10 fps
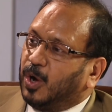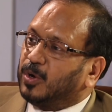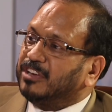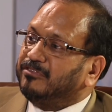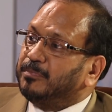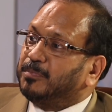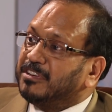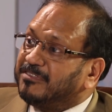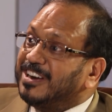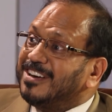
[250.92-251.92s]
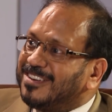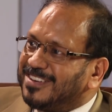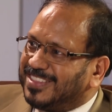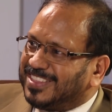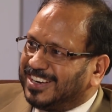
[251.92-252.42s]
how can we prevent
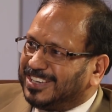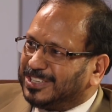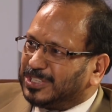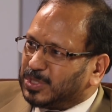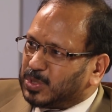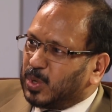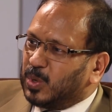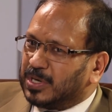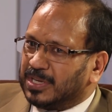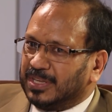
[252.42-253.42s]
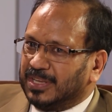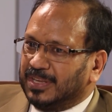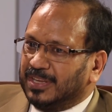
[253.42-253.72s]
that stroke yes.